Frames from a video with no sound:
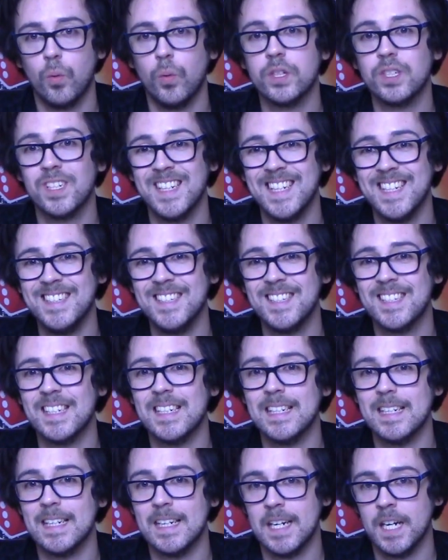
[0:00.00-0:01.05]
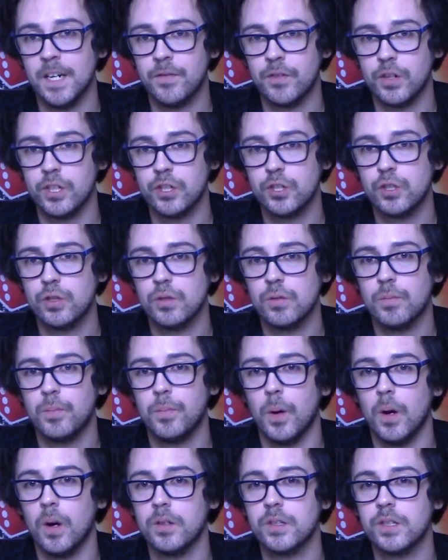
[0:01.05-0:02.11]
which is average
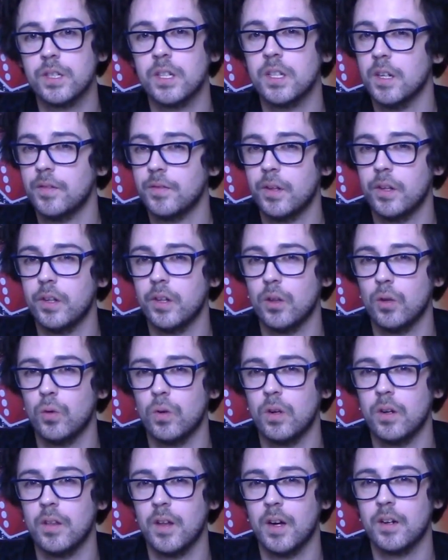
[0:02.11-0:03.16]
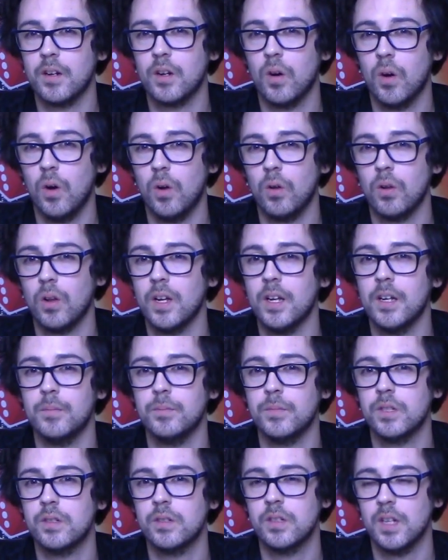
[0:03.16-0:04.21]
but significantly lower than Call
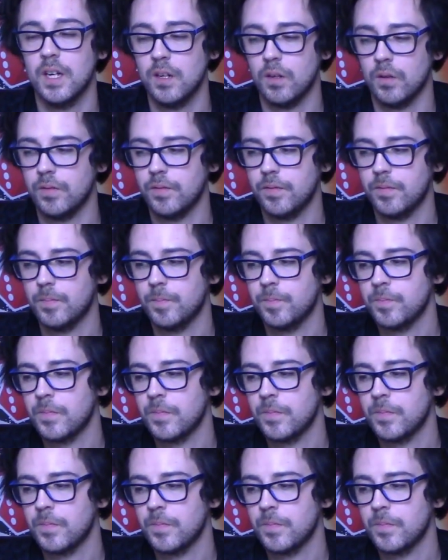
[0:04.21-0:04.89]
himself.